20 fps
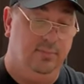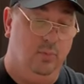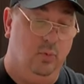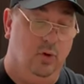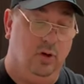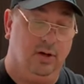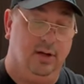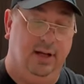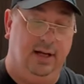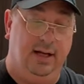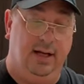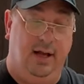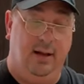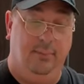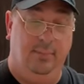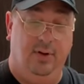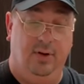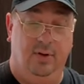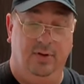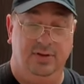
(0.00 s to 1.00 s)
work like
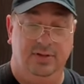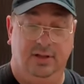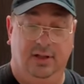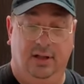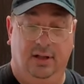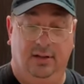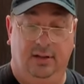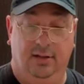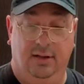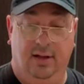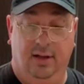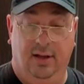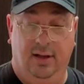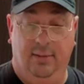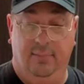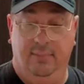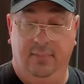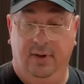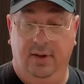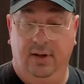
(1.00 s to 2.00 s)
compost. It'll
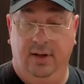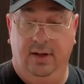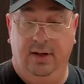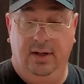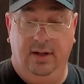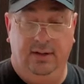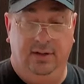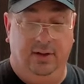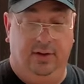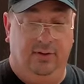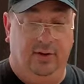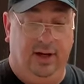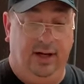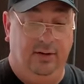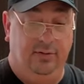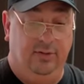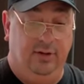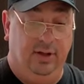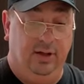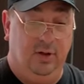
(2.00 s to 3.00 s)
um,
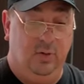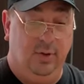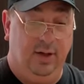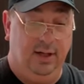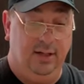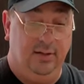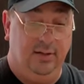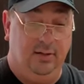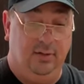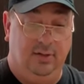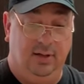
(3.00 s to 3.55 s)
degrade really quick.